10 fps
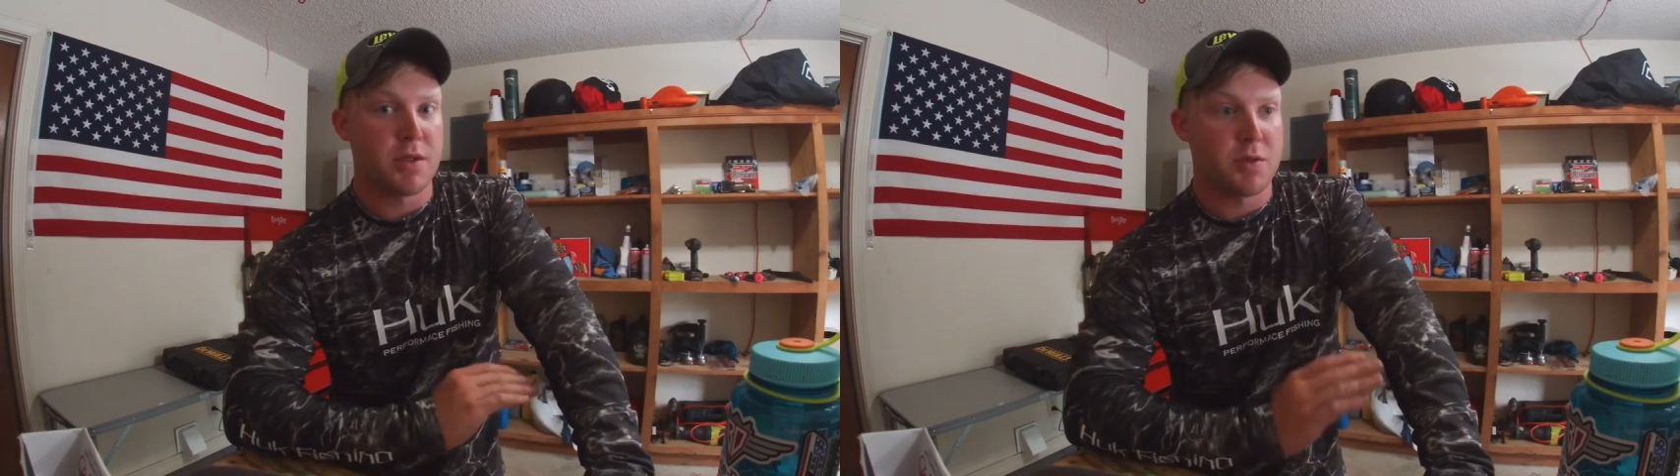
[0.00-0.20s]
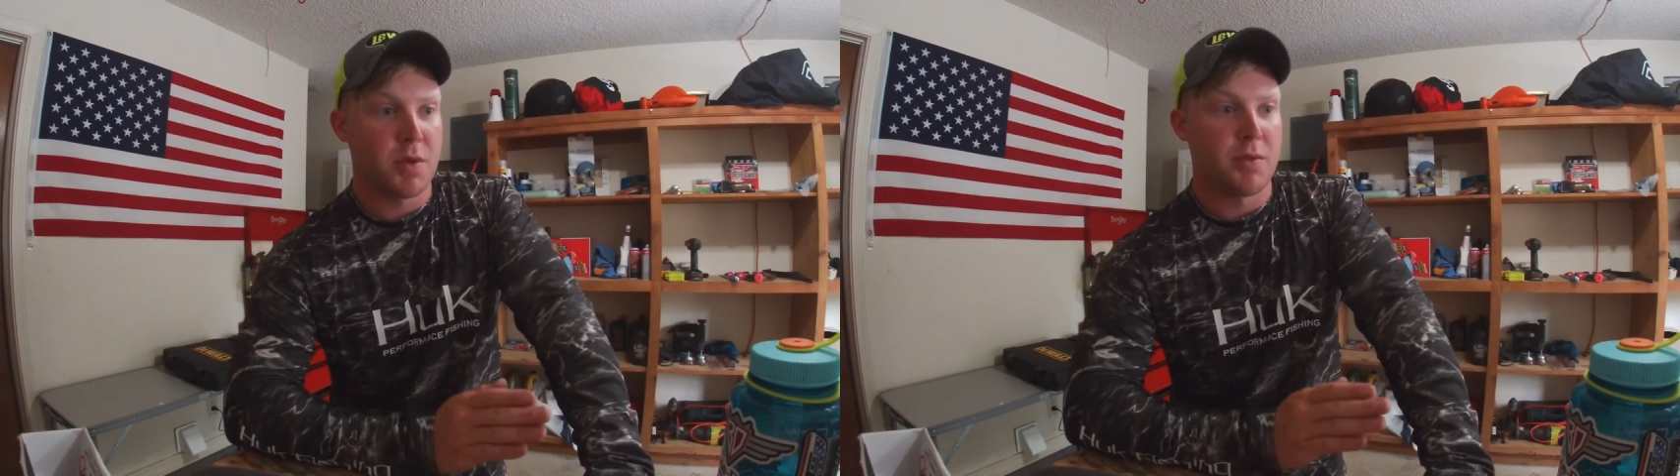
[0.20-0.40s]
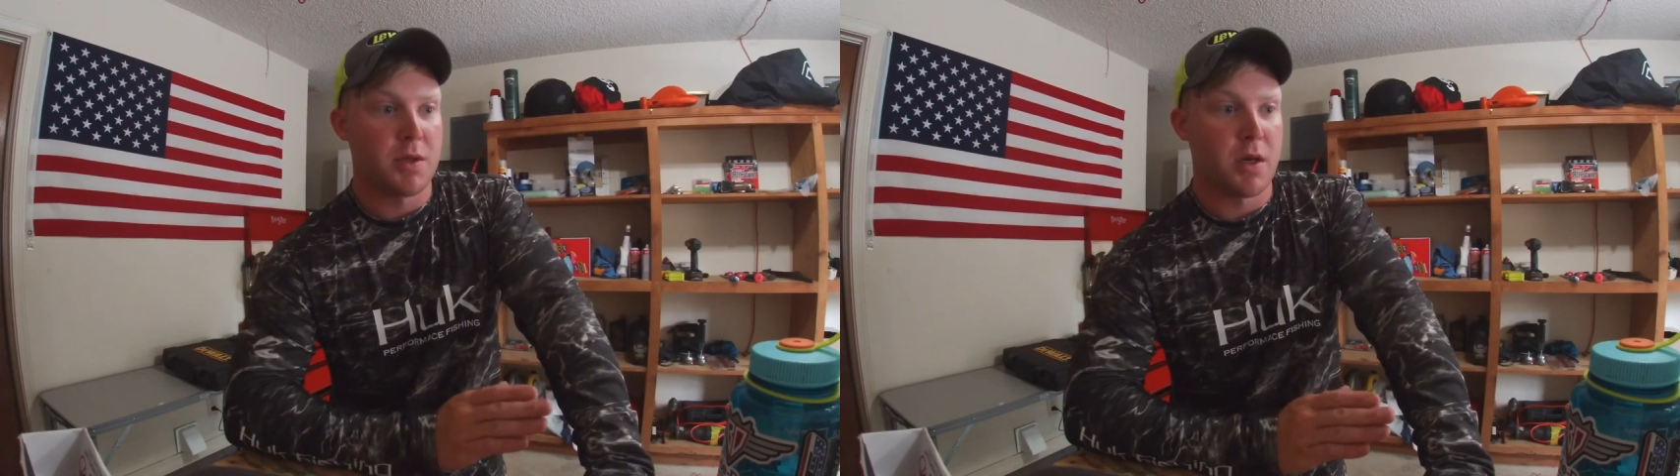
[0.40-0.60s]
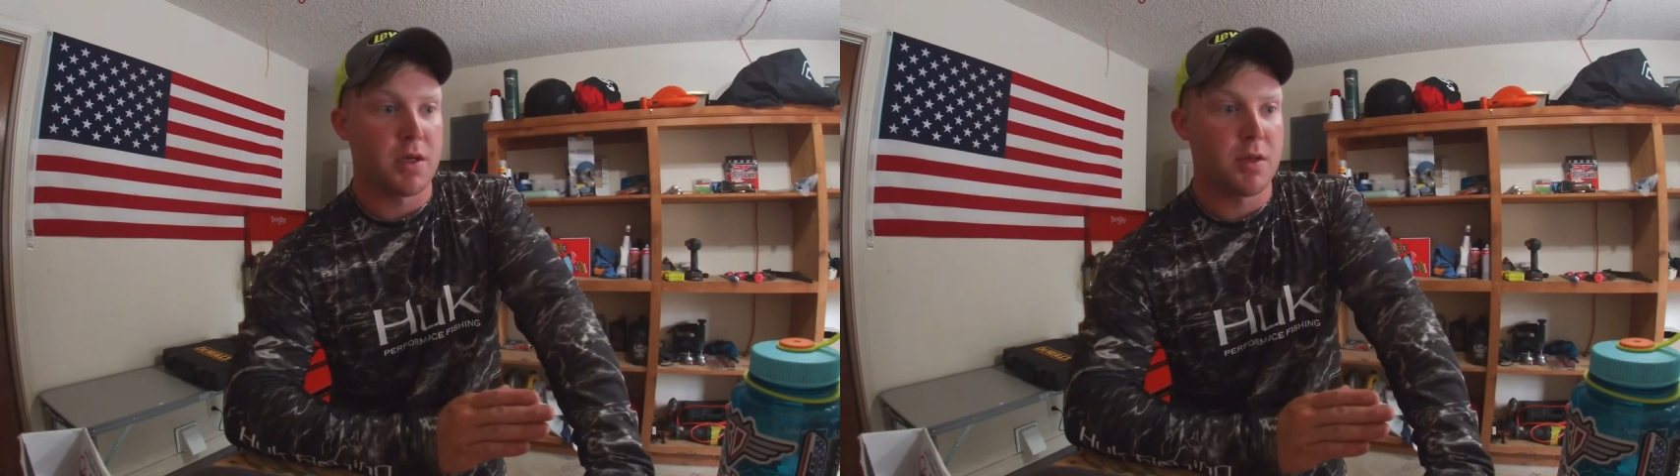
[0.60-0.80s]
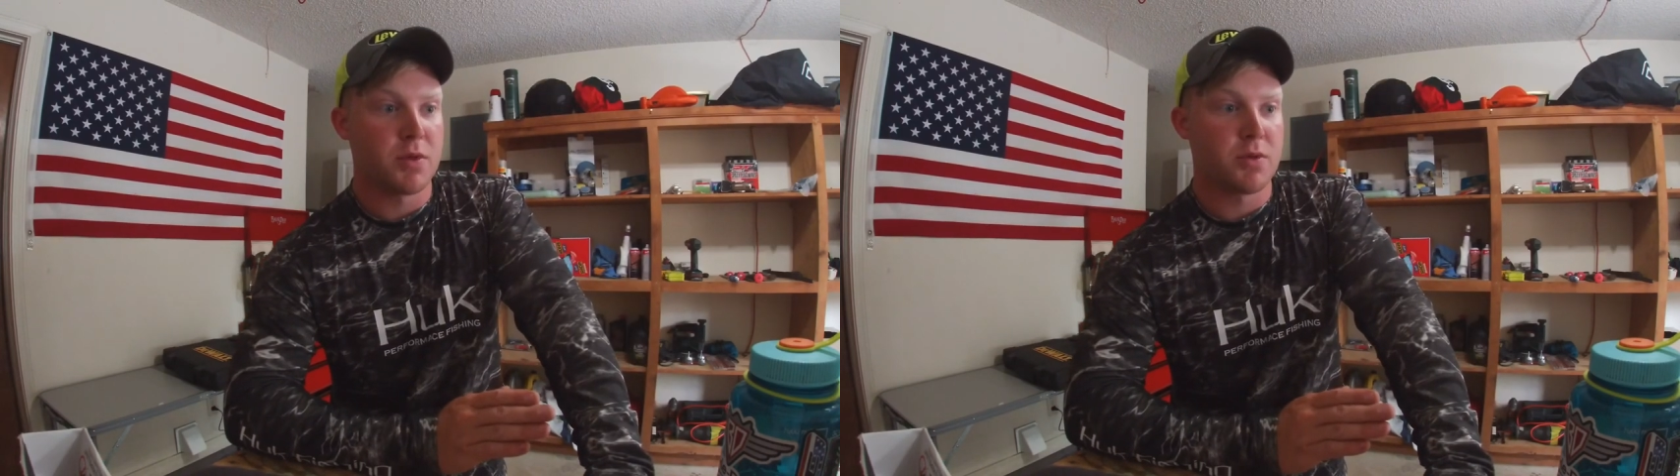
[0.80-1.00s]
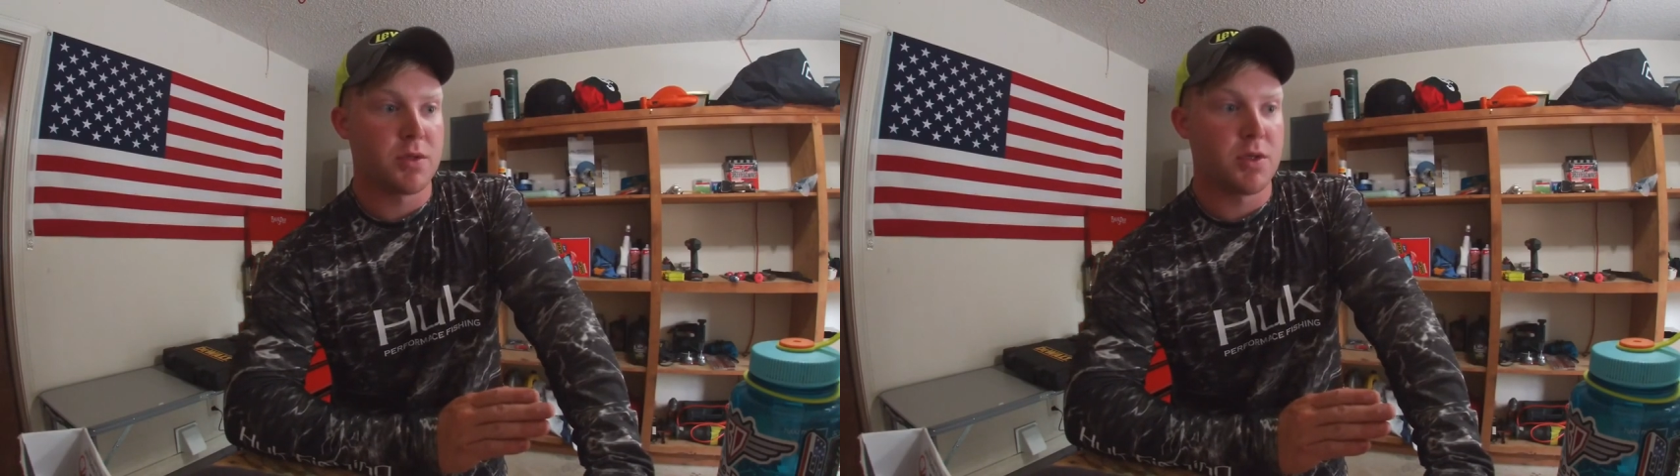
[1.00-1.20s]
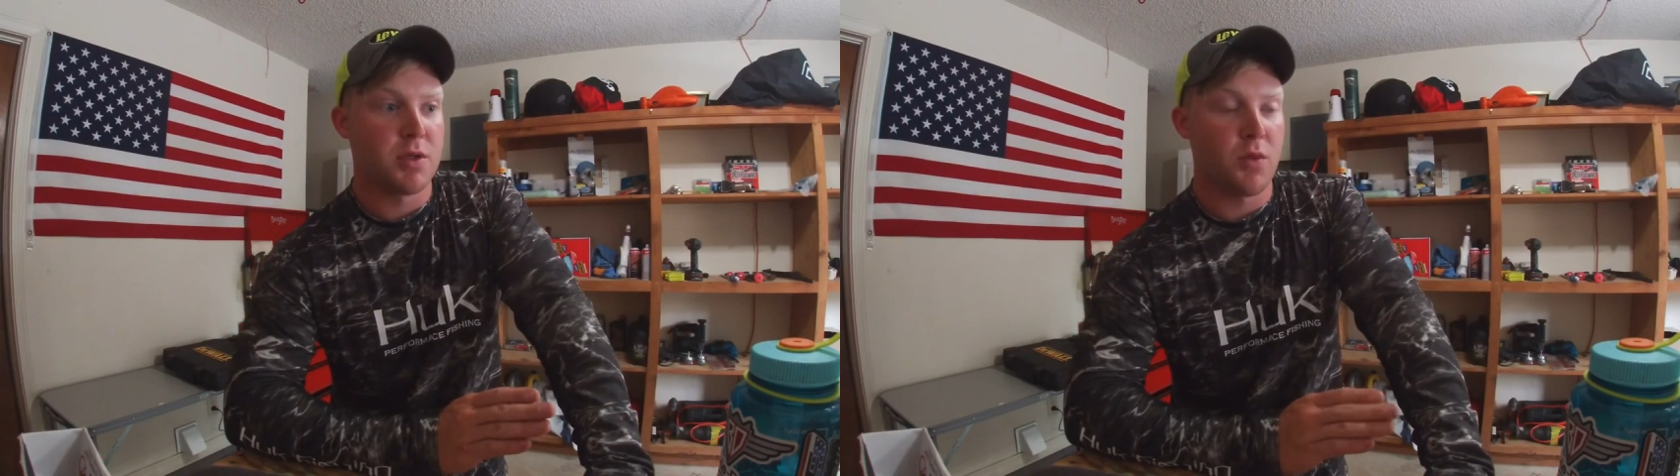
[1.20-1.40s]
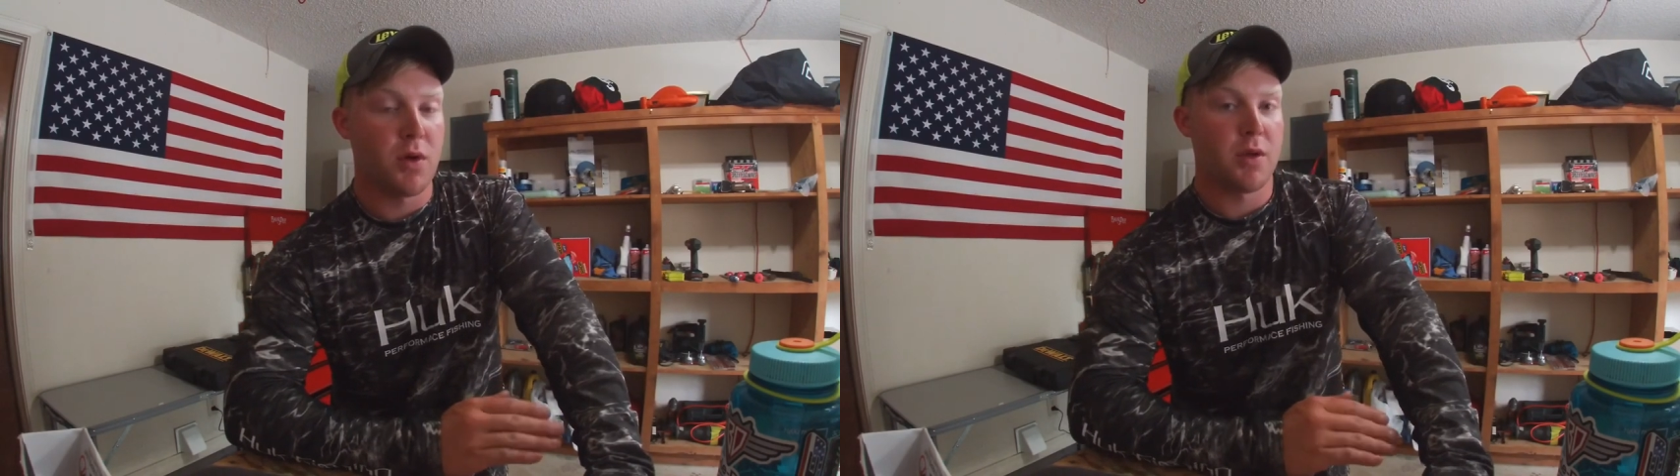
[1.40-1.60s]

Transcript: There's probably a lot of chemicals and shit in the water.